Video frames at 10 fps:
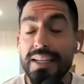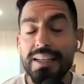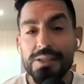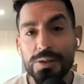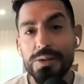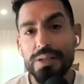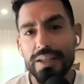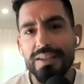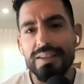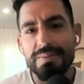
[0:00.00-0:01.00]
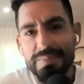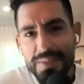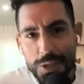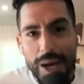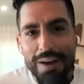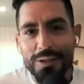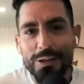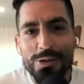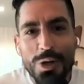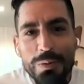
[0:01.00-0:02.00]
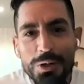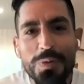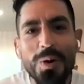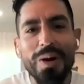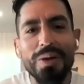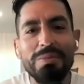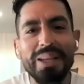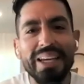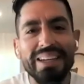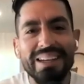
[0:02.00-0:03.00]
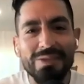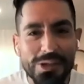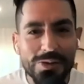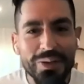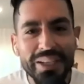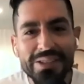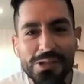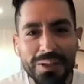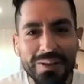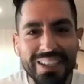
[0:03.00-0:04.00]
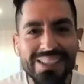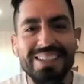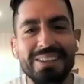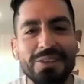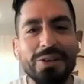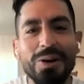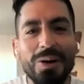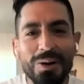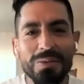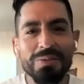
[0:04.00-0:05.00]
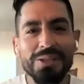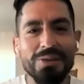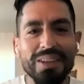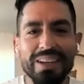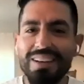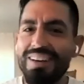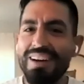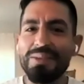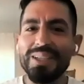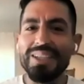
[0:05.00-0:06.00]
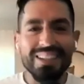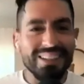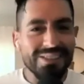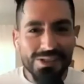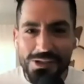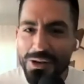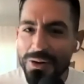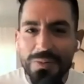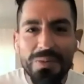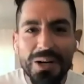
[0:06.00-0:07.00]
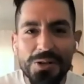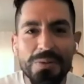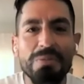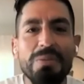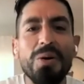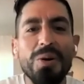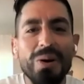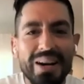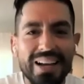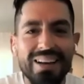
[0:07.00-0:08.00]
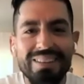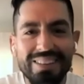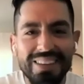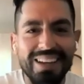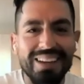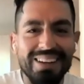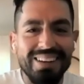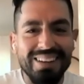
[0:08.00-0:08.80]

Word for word: And so it's like there's so much more on the plate now, which is really interesting, right? It's like you go home and you think, oh, I'm good. And there's so much more now that